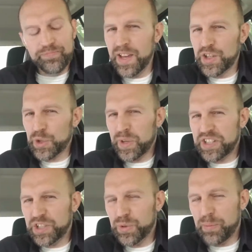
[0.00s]
So, what
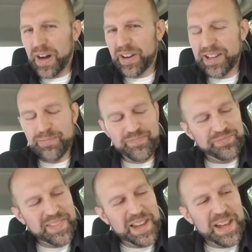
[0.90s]
to do about it?
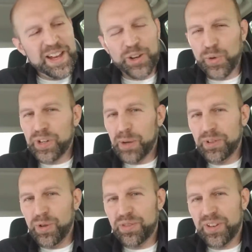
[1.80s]
Growing up
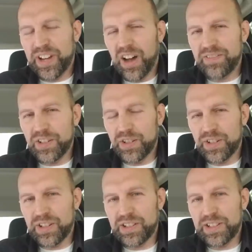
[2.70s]
Lutheran, I often
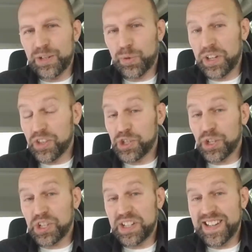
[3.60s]
heard, you know, what the
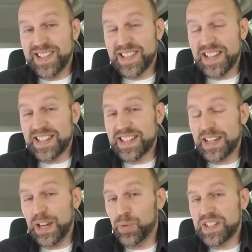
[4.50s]
church needs is that
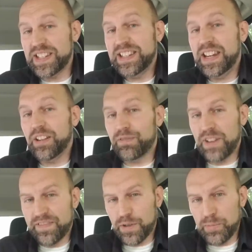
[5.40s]
it was in need of
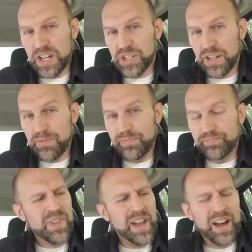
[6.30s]
reformation.
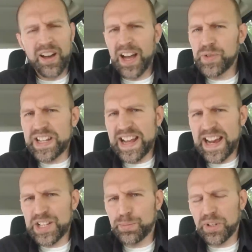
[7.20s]
Uh, I was at
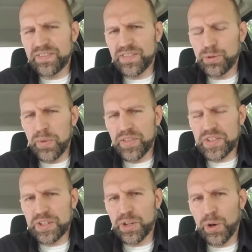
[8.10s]
Asbury a few months
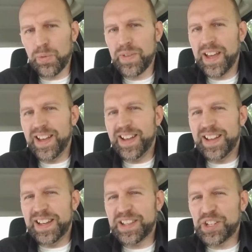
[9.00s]
ago,
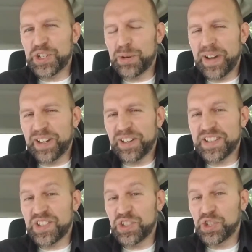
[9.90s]
and the term I heard
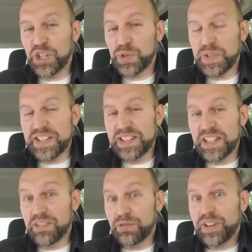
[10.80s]
is the church was in
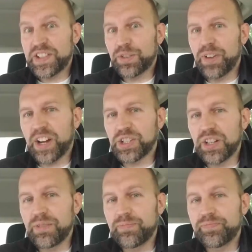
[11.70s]
need of
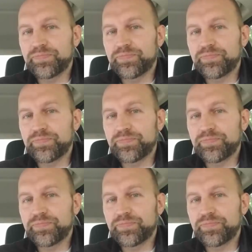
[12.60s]
resurrection.